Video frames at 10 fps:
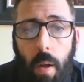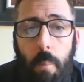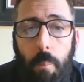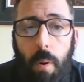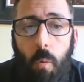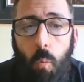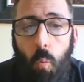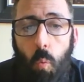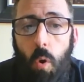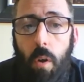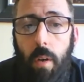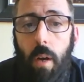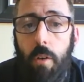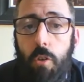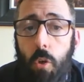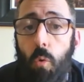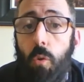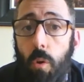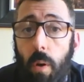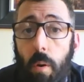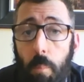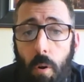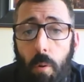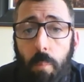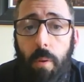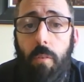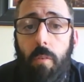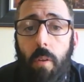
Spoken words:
but it would not show the greater purpose